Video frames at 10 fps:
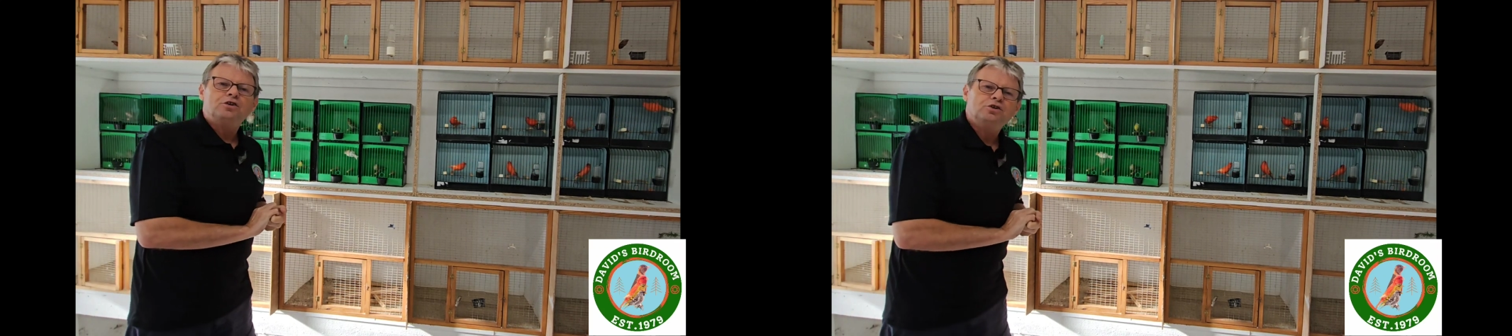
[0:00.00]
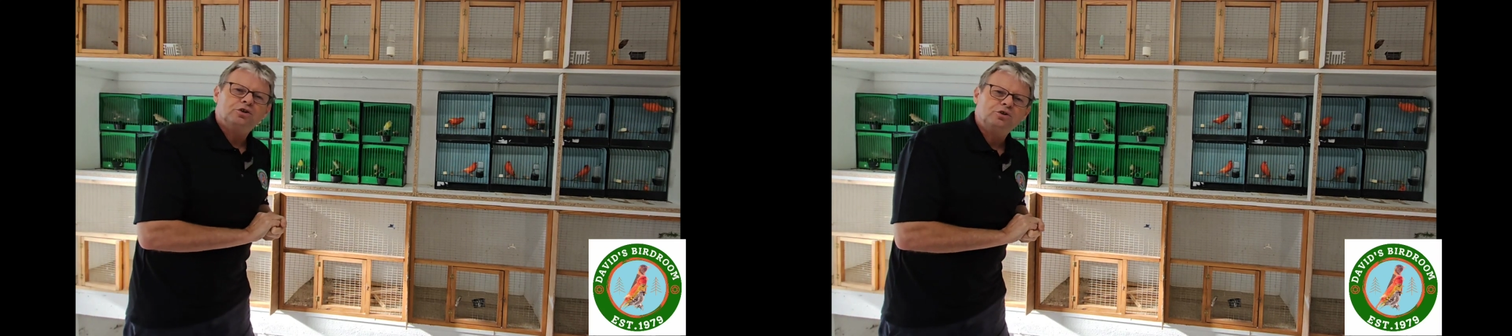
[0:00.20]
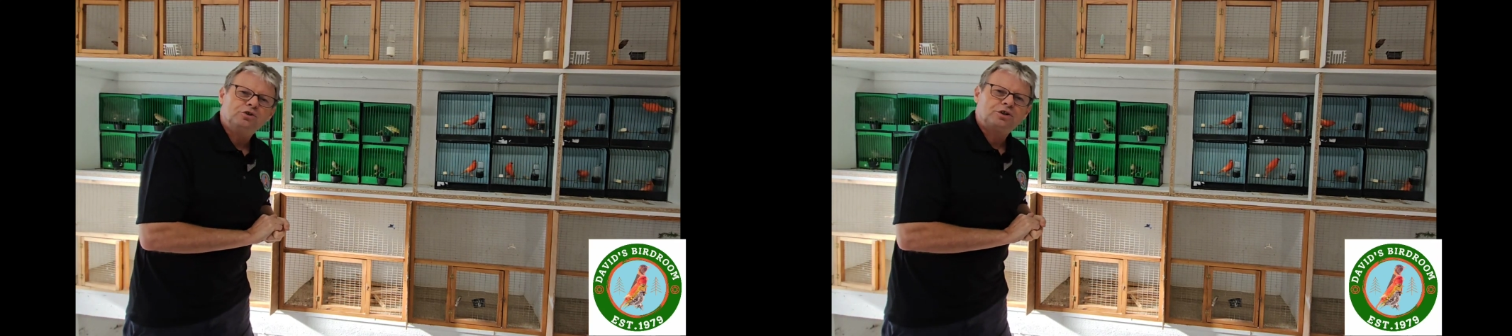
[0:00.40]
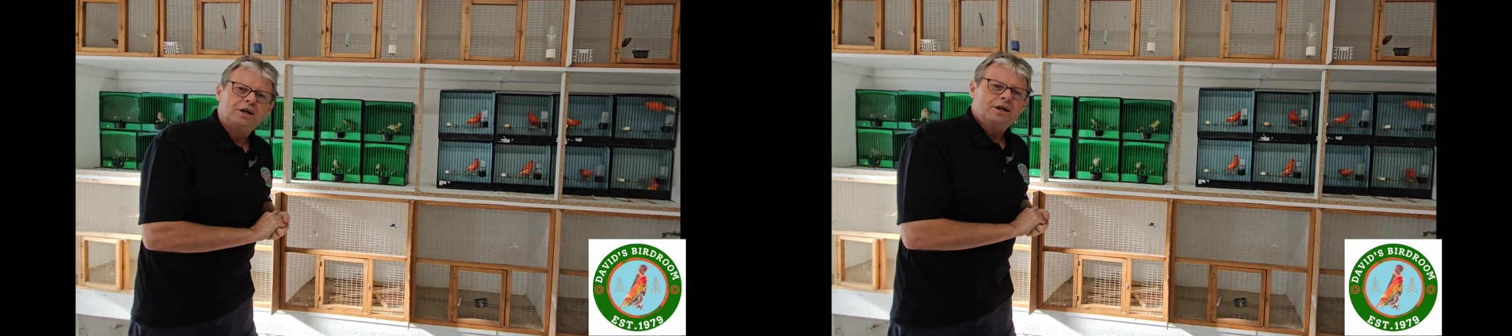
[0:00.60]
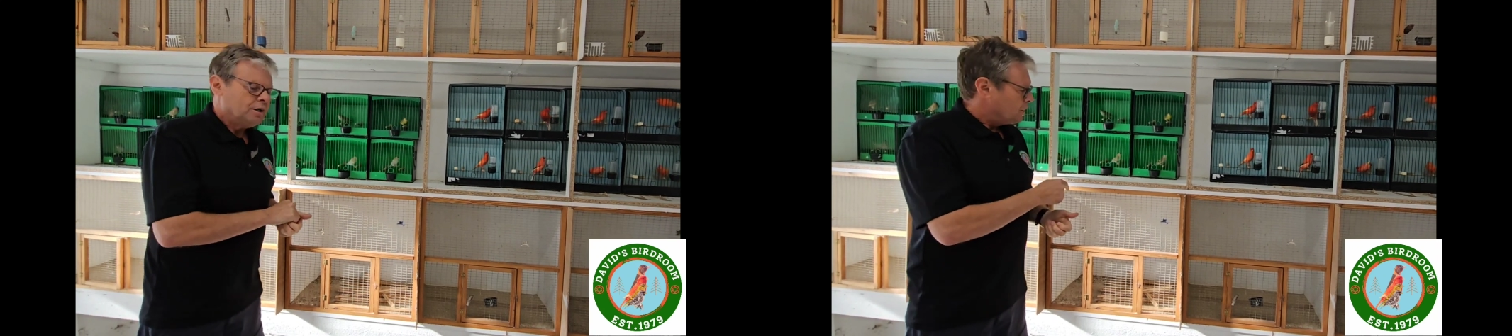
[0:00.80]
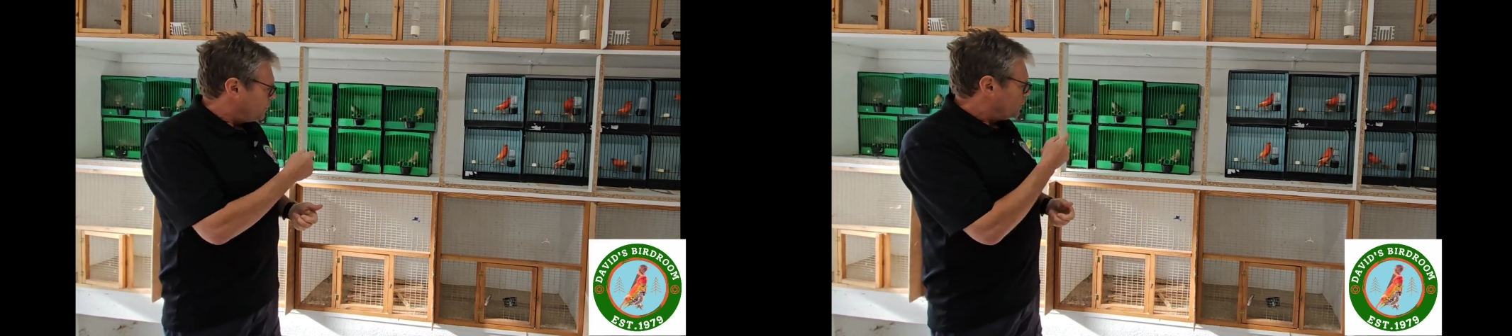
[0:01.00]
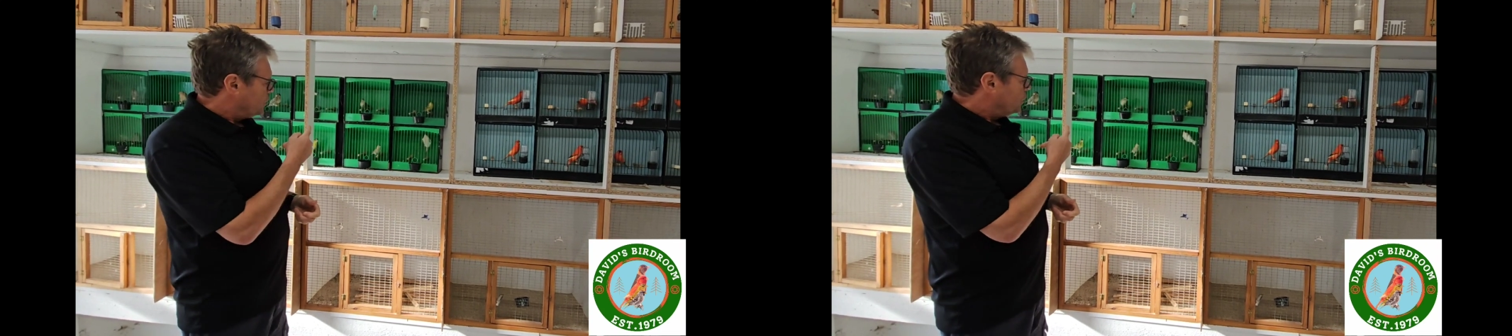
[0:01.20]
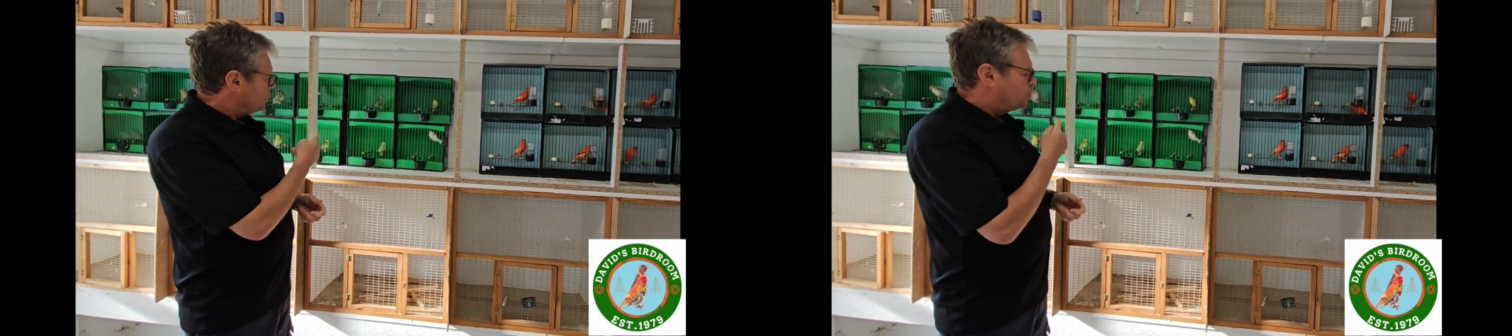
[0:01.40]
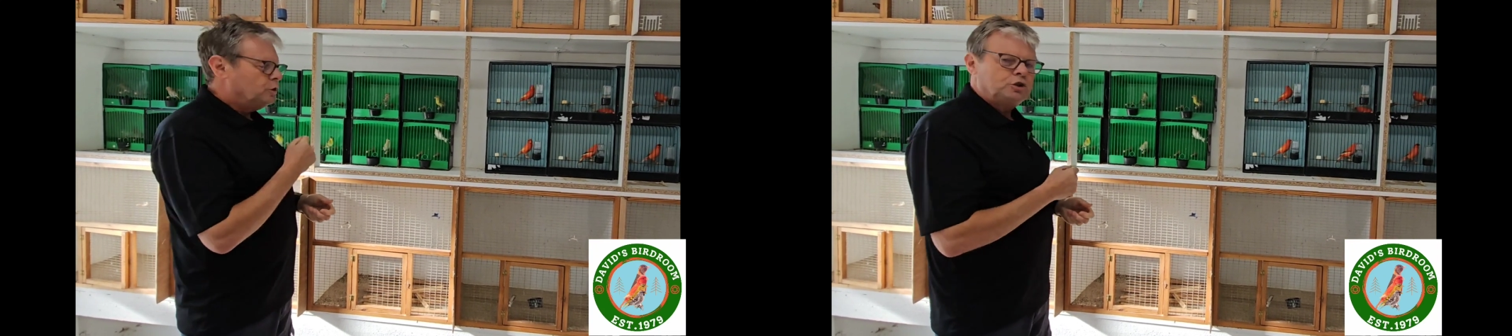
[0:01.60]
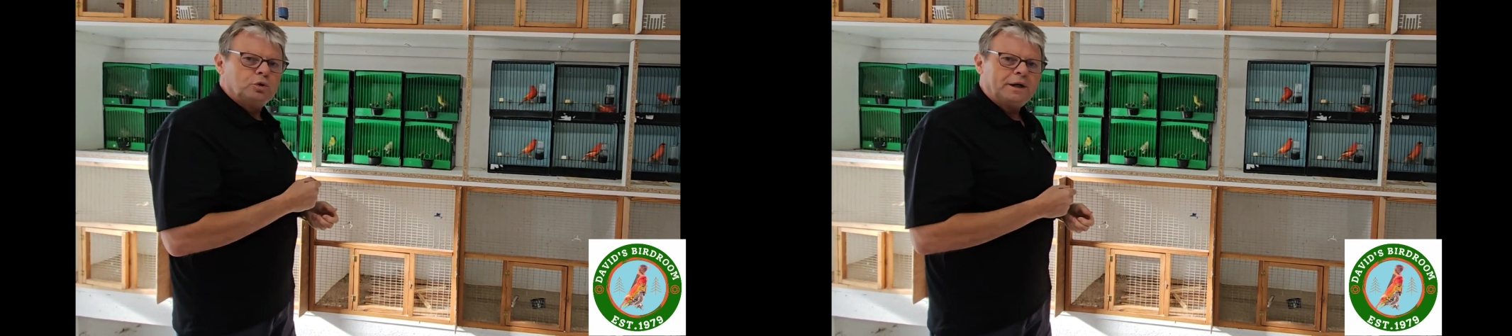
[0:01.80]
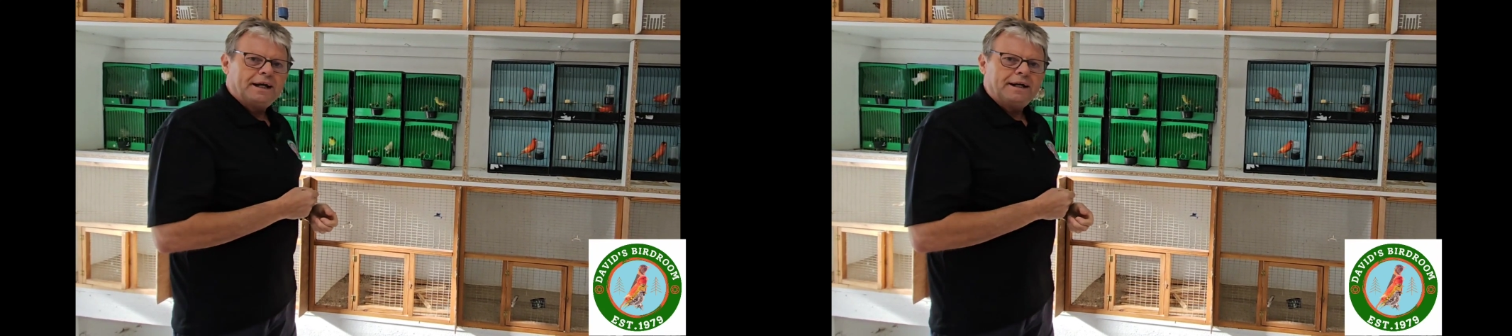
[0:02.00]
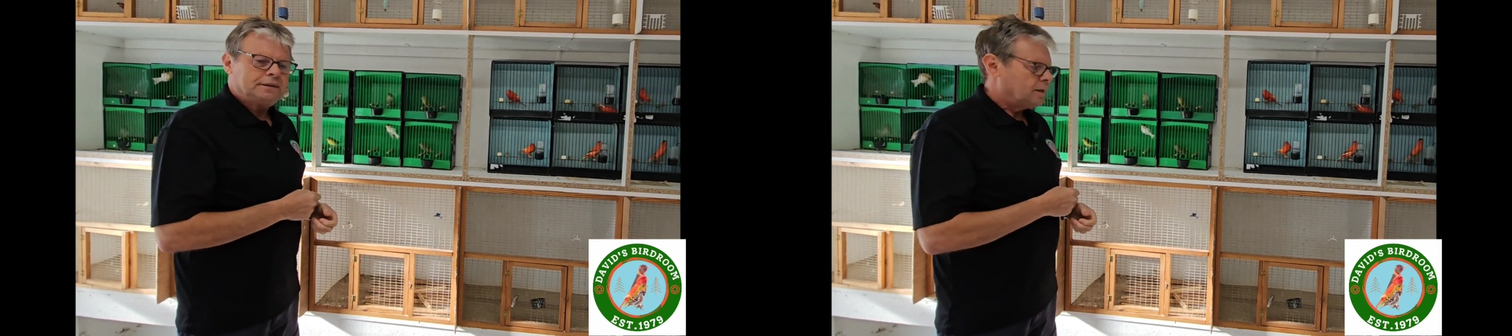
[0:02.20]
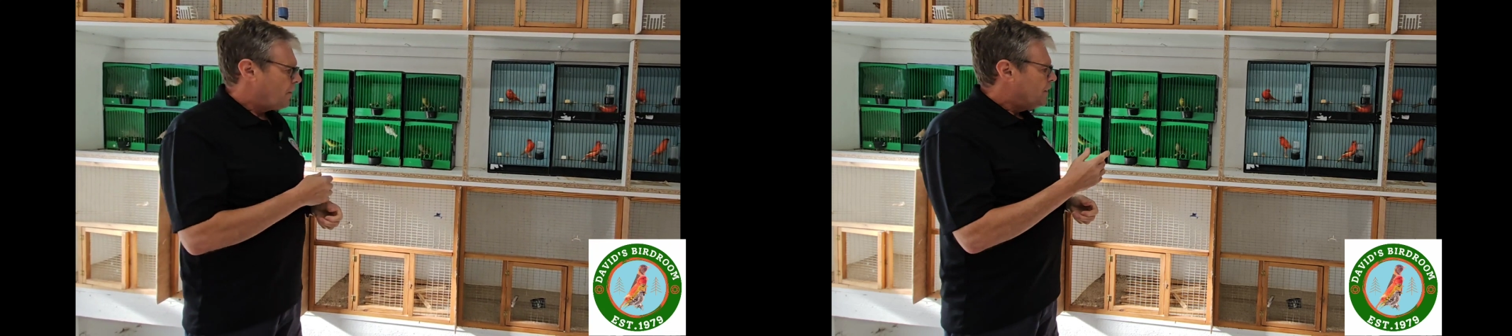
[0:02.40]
used to the show cage,